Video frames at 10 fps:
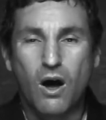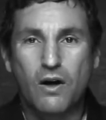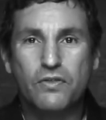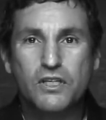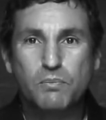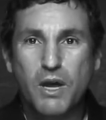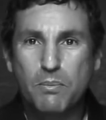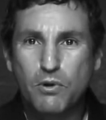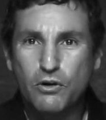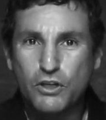On this
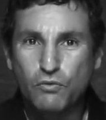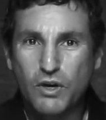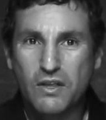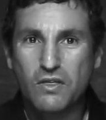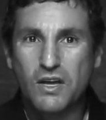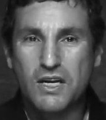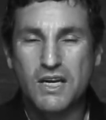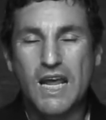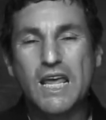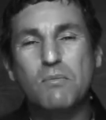paper is written the
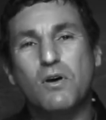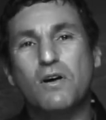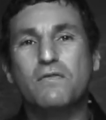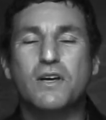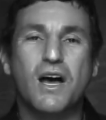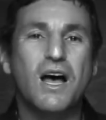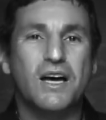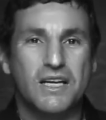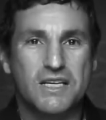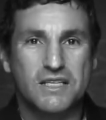name of
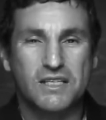God, he